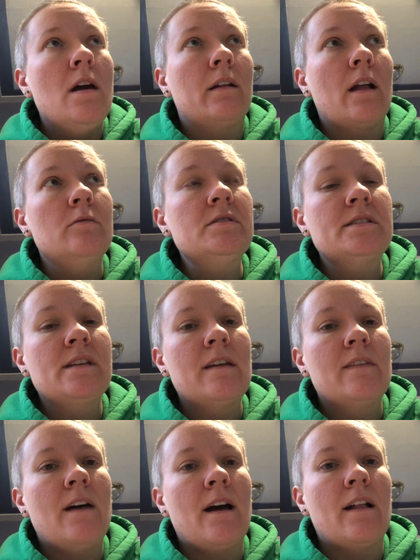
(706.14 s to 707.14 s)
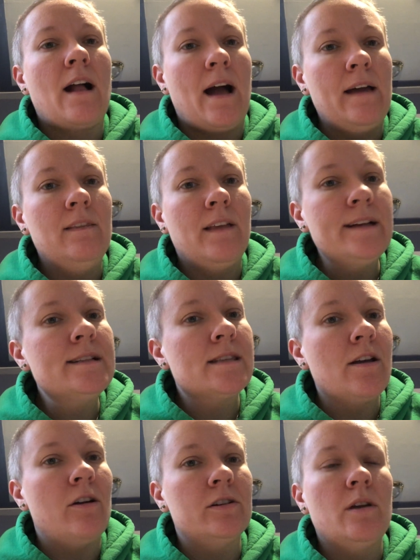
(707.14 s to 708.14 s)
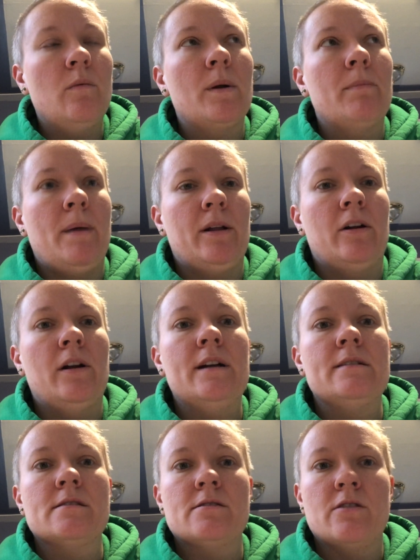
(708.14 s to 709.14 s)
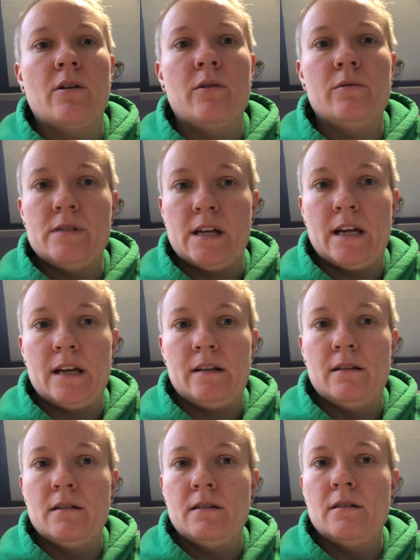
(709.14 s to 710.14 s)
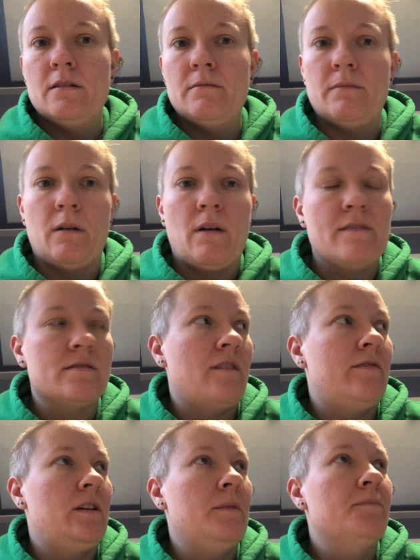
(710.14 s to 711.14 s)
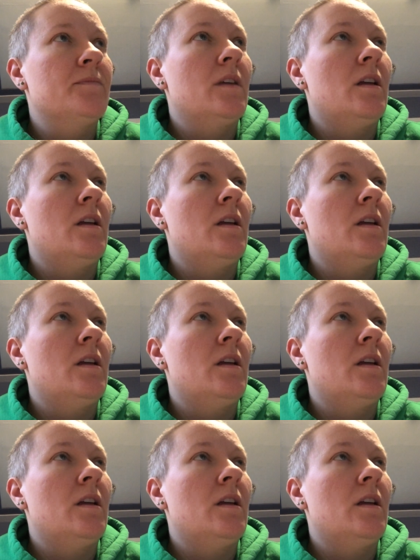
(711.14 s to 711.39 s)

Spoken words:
And I will say that I liked the Aldi one better, and so did my wife, Stephanie.